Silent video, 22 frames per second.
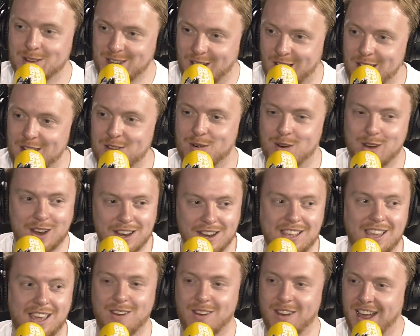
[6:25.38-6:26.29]
kind of wanted to
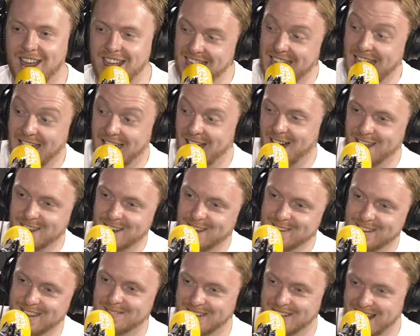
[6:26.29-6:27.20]
go like, I know
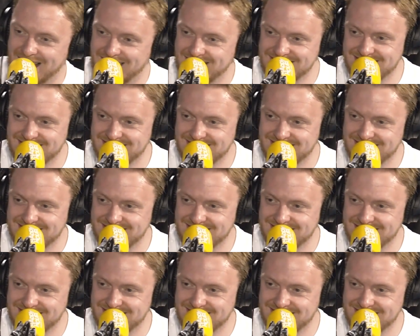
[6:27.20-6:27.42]
them lads.